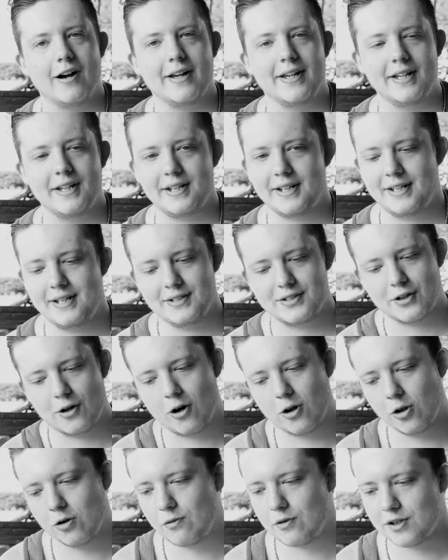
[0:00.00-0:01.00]
He's
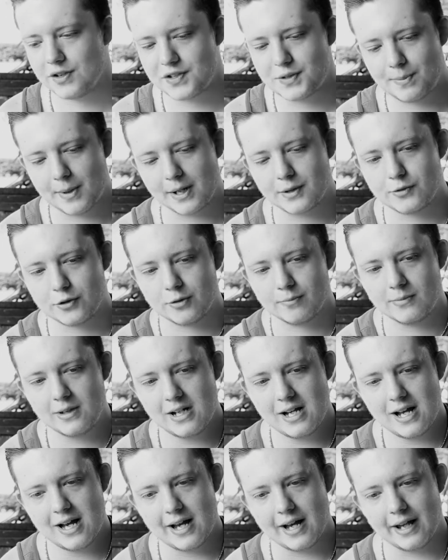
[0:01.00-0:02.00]
all over the spectrum,
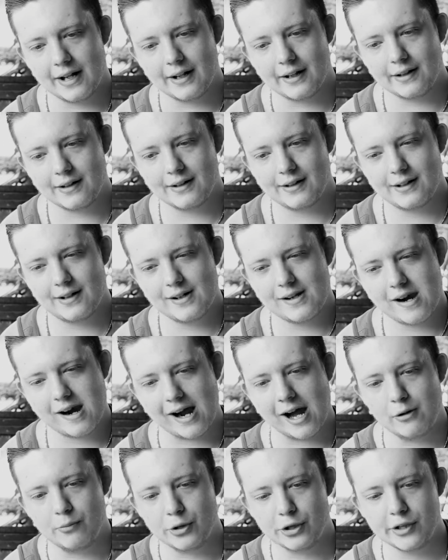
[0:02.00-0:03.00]
and
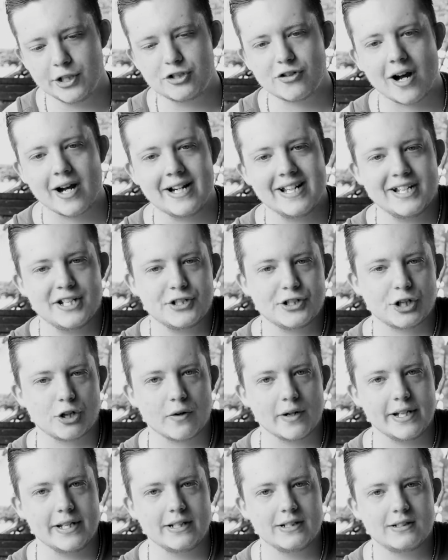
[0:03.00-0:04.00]
I really try to
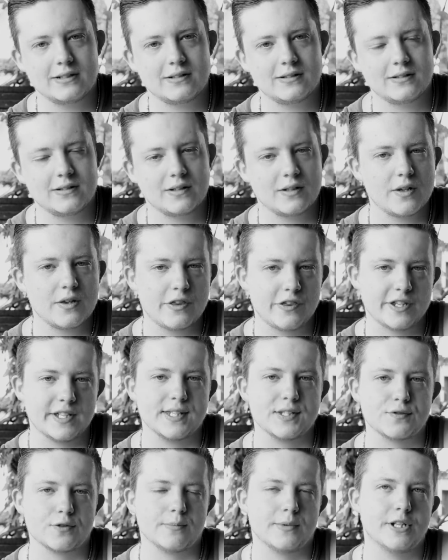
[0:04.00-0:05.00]
integrate
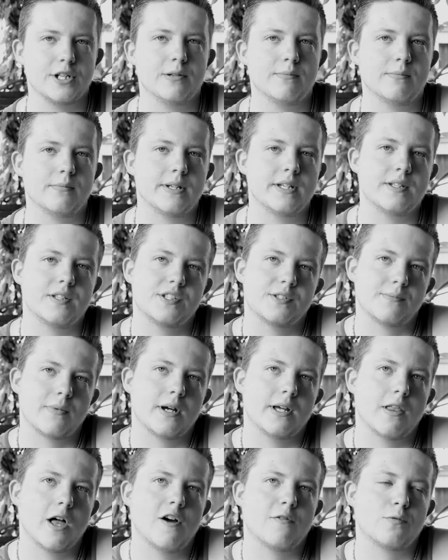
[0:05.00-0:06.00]
things from him into
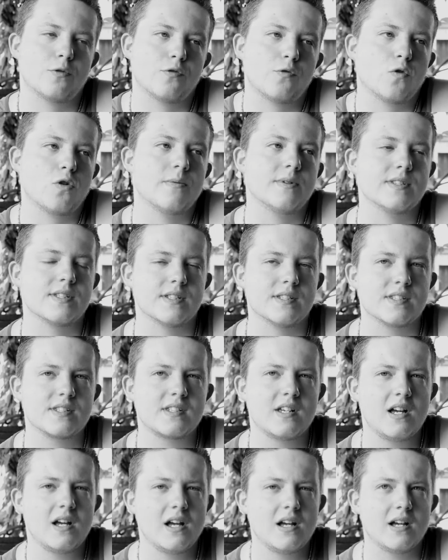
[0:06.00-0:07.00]
my live
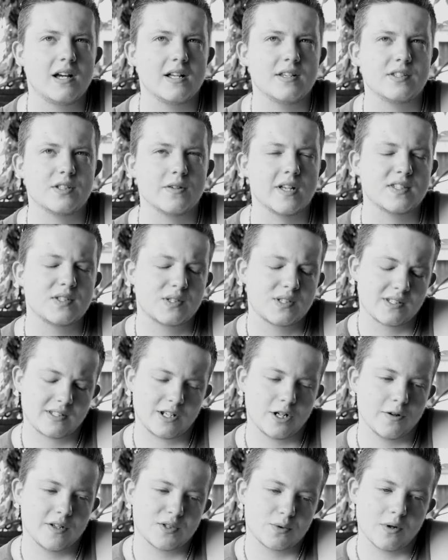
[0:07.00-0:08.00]
performances. And so
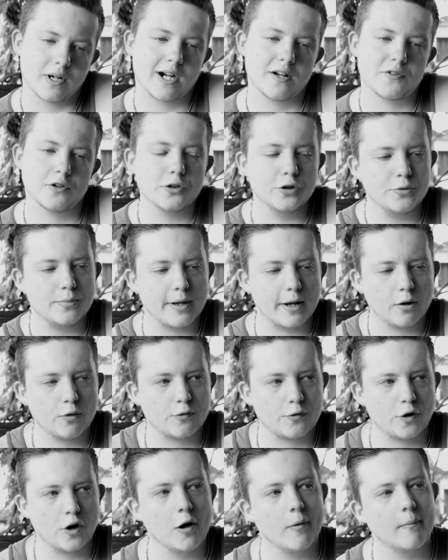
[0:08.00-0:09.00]
that's where I got the loop
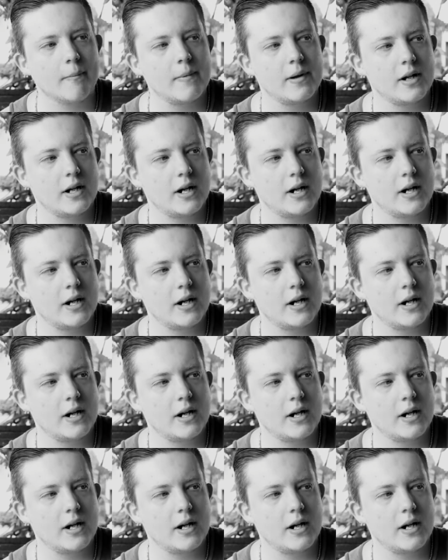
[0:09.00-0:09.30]
pedal from.